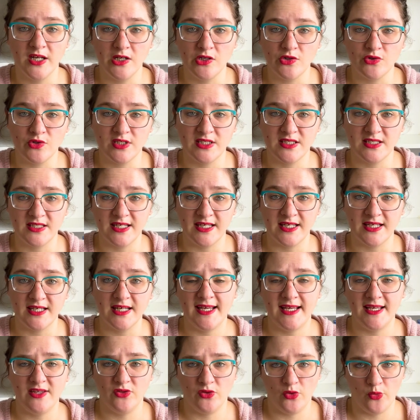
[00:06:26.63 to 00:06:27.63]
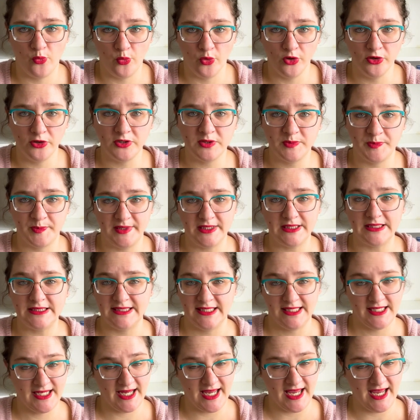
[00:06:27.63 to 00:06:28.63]
interested in the world
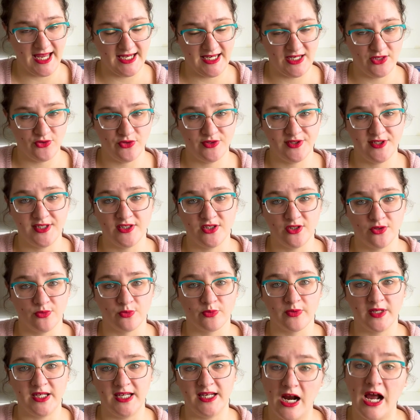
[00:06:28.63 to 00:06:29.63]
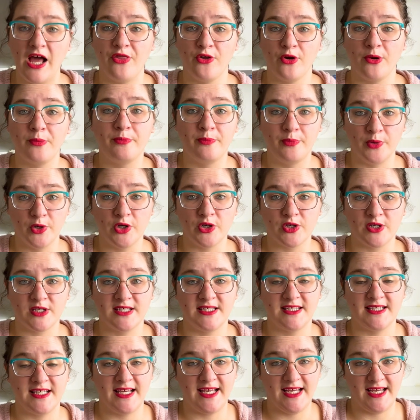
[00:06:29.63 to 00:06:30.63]
building and interested to read other books
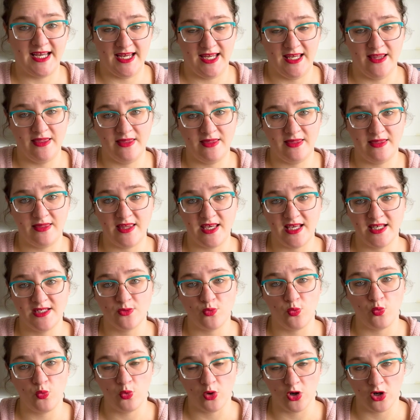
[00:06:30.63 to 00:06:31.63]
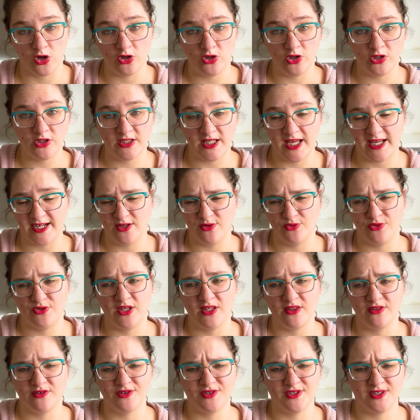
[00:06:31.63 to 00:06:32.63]
in this world. I don't
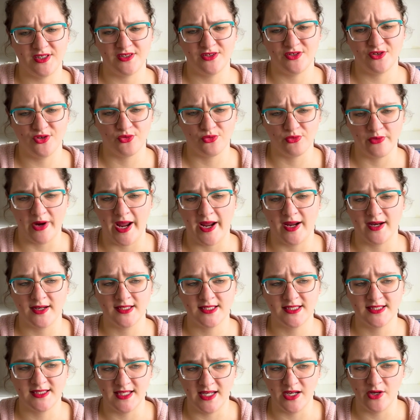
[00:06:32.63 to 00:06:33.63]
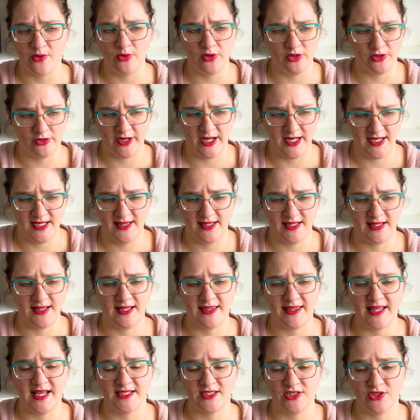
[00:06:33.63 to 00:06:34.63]
think there's a direct sequel or anything like
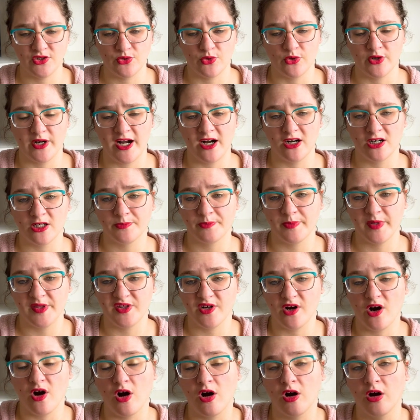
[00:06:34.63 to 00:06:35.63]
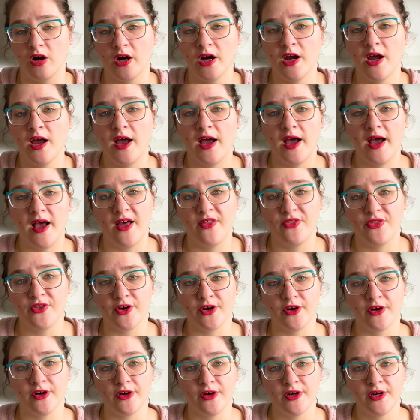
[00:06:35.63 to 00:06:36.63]
that to Swordheart, but there are
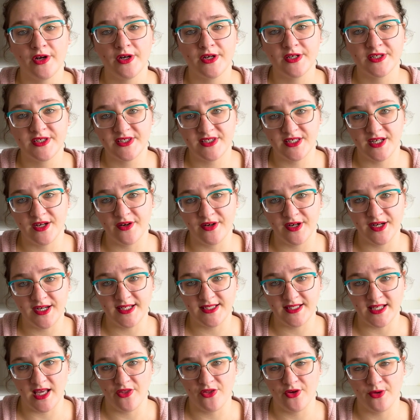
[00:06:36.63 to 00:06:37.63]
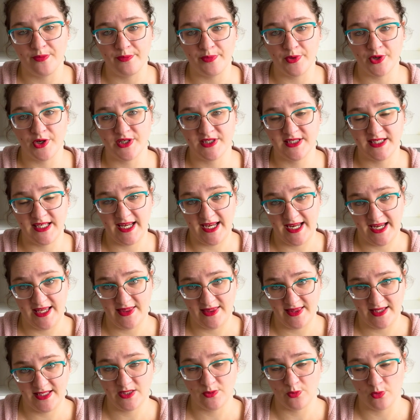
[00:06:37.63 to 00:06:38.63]
other series, other books in
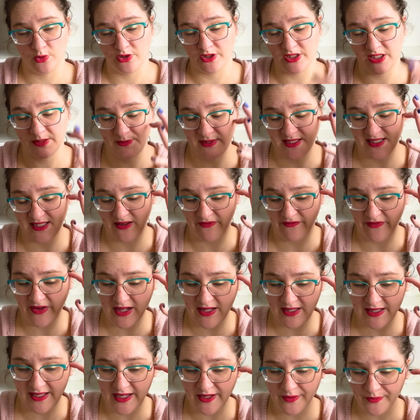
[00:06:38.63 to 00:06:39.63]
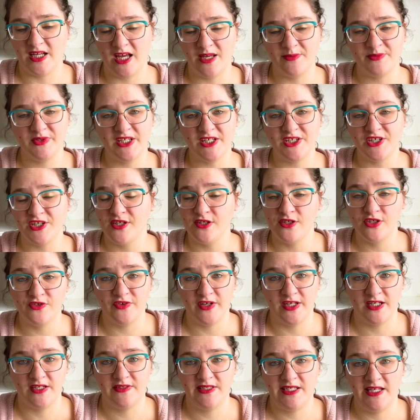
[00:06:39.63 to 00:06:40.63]
this world specifically. I'm such a huge
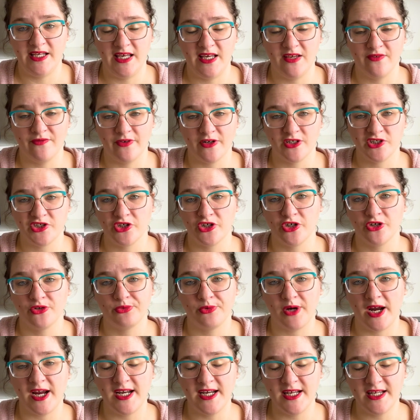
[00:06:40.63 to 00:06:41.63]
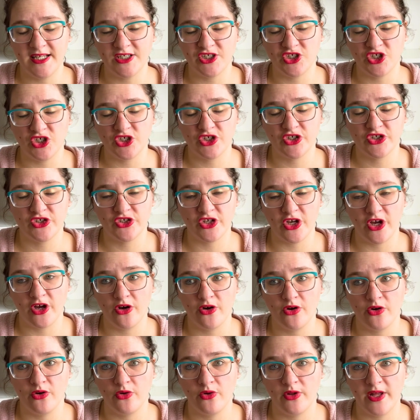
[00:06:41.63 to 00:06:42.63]
fan of T. Kingfisher. Her writing is just
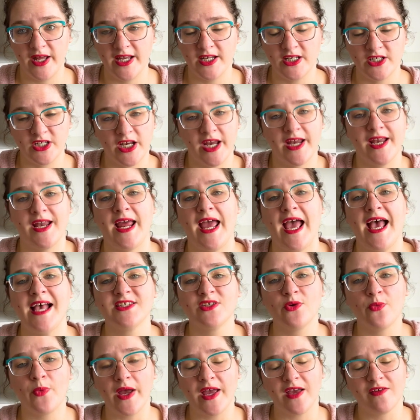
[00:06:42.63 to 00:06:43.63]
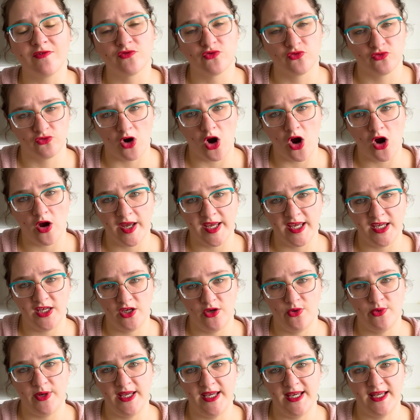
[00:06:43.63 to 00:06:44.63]
so, it has a way of drawing
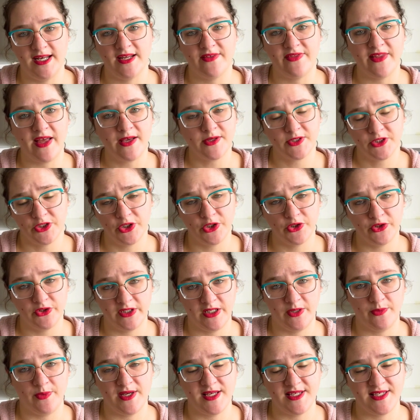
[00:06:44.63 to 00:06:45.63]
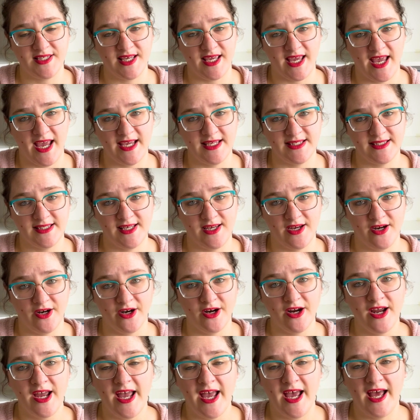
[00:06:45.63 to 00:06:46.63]
you in, and that certainly was the case
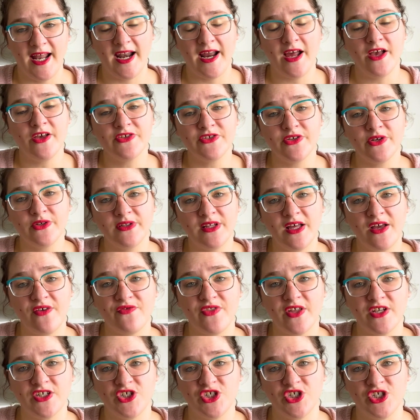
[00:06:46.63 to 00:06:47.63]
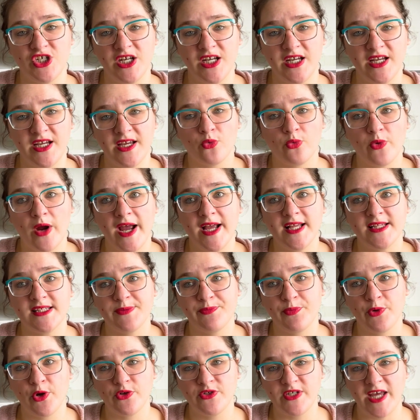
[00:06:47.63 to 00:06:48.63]
here. And I also love that she writes
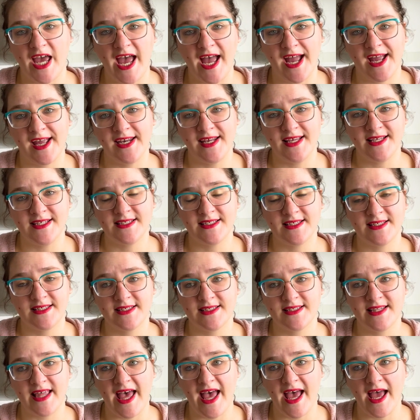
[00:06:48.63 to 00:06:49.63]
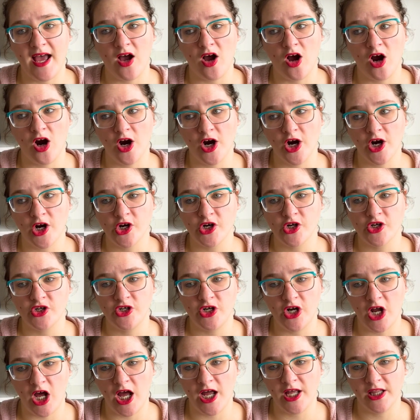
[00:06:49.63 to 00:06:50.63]
protagonists that are
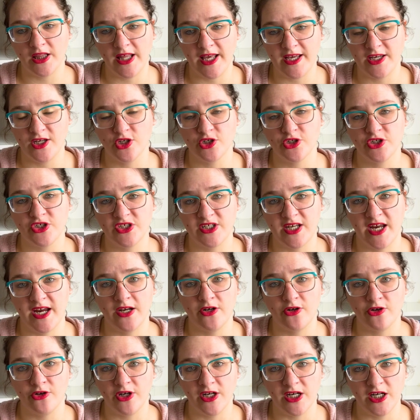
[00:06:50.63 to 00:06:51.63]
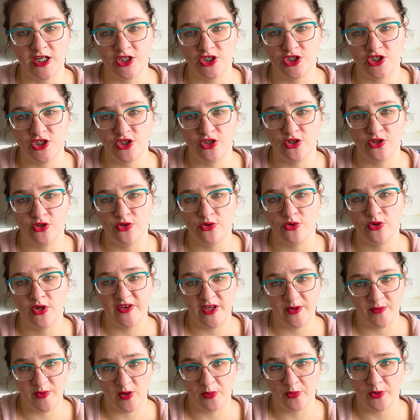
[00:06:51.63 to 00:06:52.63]
not like your standard issue
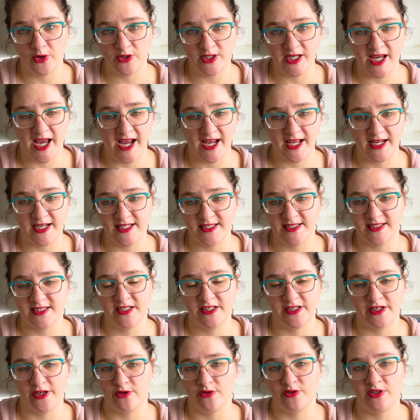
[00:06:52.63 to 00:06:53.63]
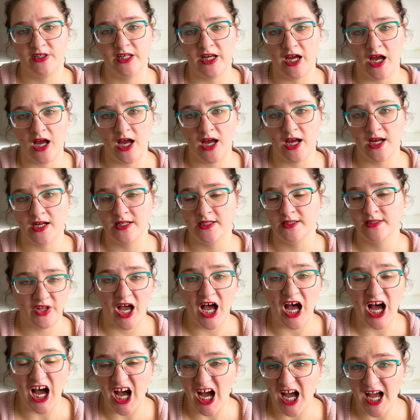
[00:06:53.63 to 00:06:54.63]
female protagonist, you know, young,
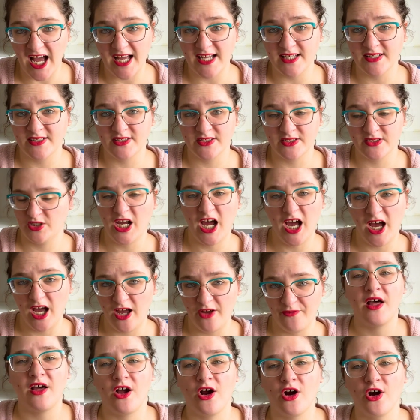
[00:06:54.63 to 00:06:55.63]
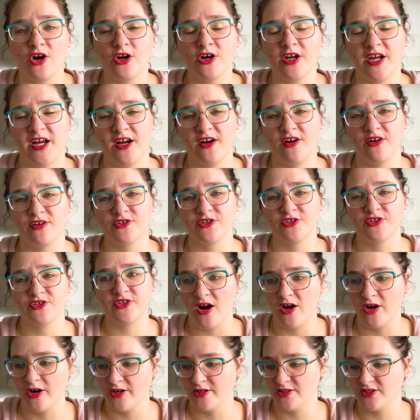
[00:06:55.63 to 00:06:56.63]
hot, tough. Her characters
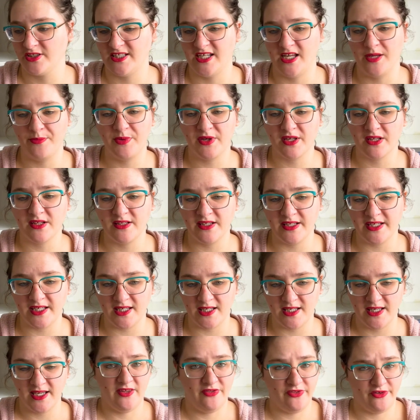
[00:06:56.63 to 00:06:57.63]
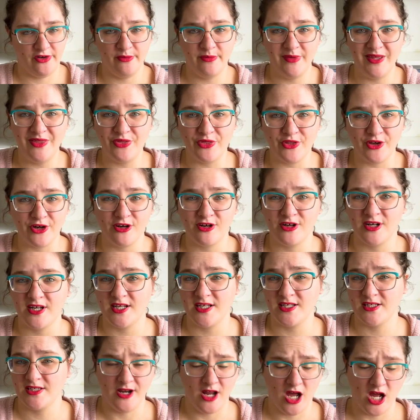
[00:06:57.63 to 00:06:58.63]
are typically in their
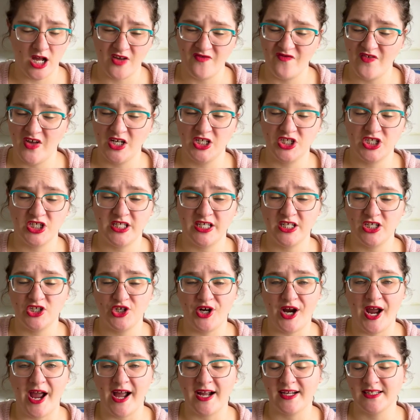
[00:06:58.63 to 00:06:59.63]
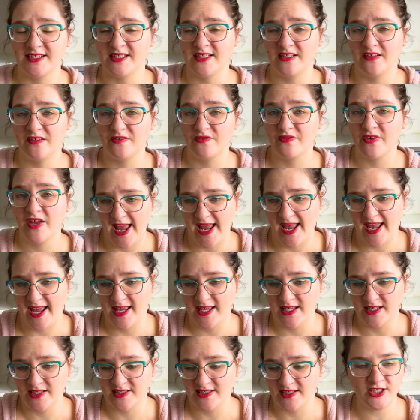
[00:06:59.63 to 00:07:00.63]
mid-30s, not conventionally attractive,
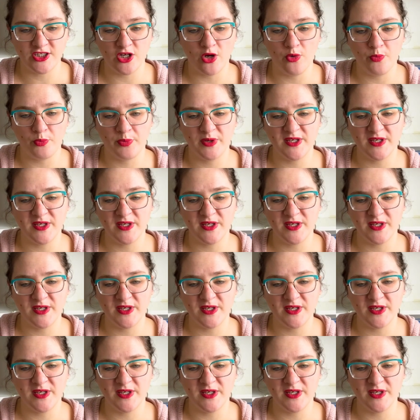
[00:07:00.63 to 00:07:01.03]
and don't